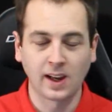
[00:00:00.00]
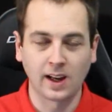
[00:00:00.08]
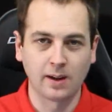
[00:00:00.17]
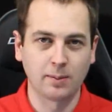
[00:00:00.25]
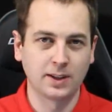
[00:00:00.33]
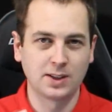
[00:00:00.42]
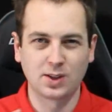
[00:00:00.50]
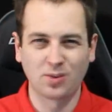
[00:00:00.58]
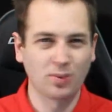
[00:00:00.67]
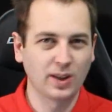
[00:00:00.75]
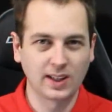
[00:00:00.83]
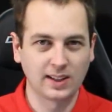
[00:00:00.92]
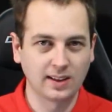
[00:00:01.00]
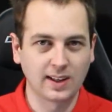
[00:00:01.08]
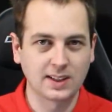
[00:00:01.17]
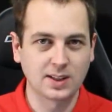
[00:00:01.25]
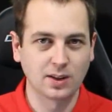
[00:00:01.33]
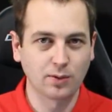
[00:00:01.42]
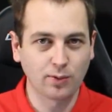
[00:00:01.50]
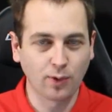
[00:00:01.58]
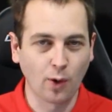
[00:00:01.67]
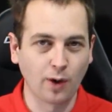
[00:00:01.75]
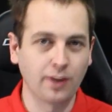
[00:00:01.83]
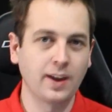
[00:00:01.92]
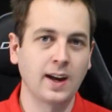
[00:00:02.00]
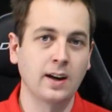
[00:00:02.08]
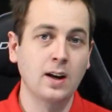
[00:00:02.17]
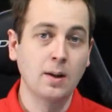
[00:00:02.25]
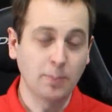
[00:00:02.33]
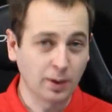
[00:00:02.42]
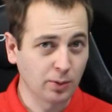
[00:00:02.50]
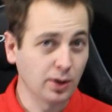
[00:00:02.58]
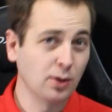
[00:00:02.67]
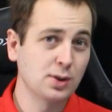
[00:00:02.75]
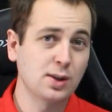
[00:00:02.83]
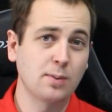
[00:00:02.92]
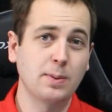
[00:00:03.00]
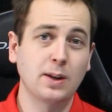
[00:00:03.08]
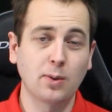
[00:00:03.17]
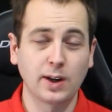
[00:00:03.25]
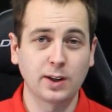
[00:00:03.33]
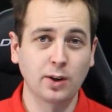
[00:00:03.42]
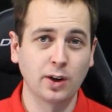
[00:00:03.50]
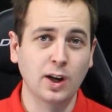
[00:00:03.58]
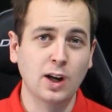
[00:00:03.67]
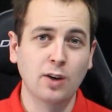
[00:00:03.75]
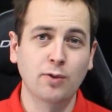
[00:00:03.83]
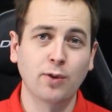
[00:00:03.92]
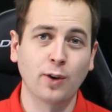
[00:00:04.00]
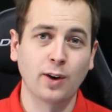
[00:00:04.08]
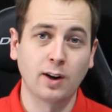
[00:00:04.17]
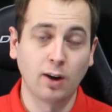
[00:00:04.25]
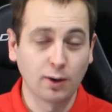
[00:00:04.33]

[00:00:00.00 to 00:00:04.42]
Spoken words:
I just really liked it for that. But it would also be quite good for